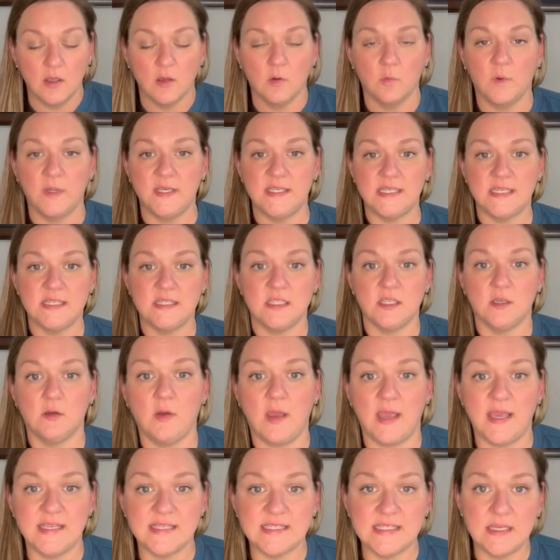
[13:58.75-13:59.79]
We did do
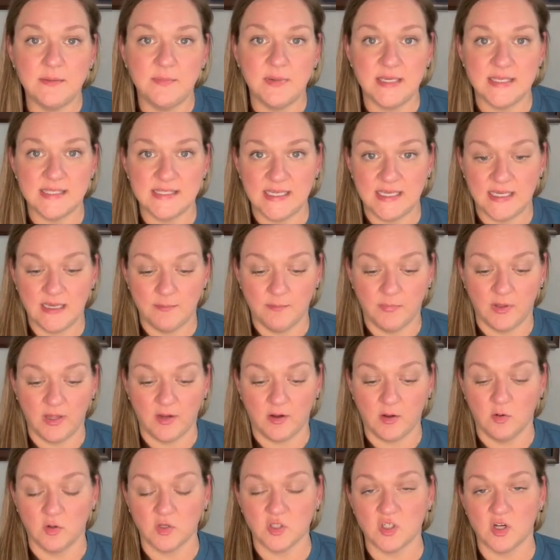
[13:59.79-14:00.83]
a CBC and blood
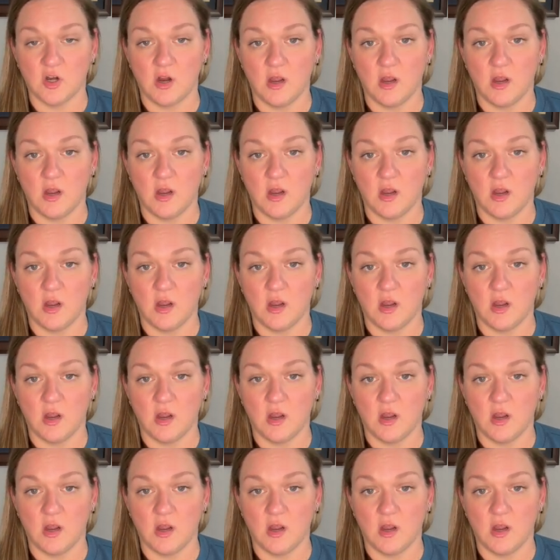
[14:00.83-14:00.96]
culture